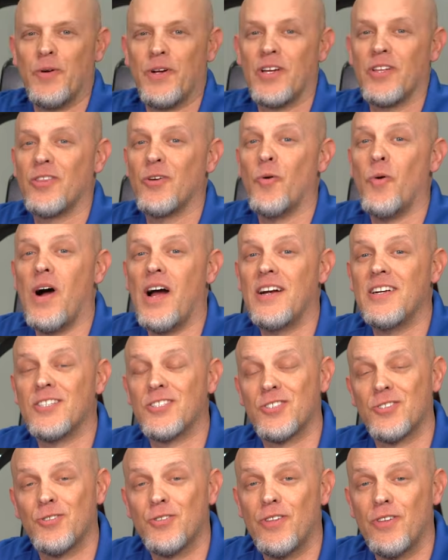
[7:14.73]
We get the
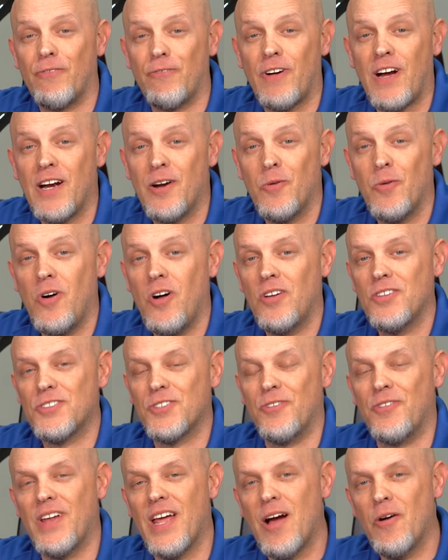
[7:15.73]
wires through the firewall,
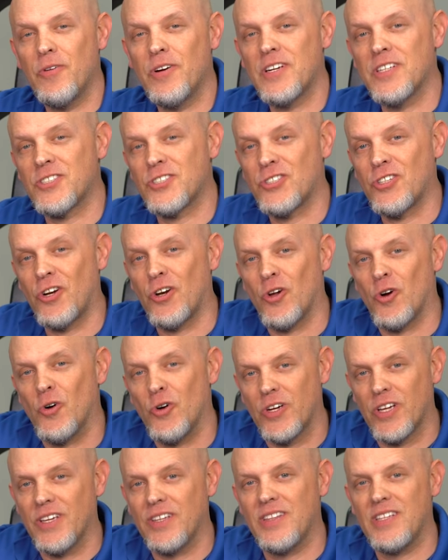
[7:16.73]
so now we're going to start
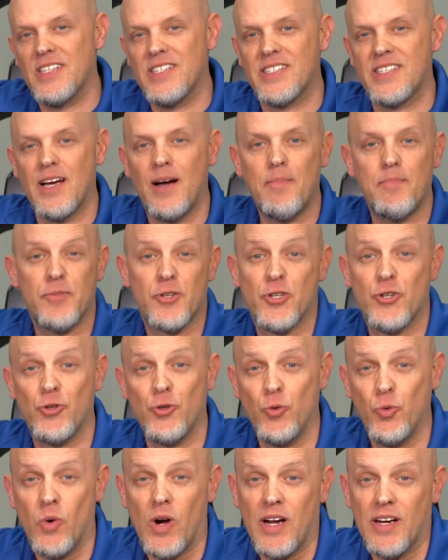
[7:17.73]
hooking these up
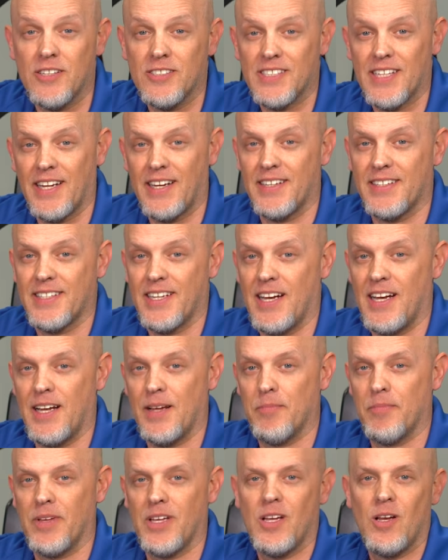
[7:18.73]
2 wires at a
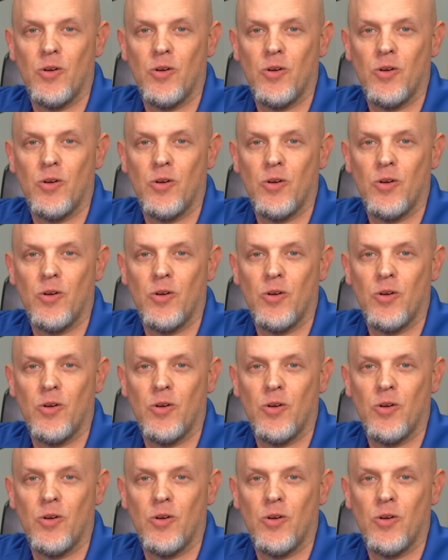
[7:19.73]
time.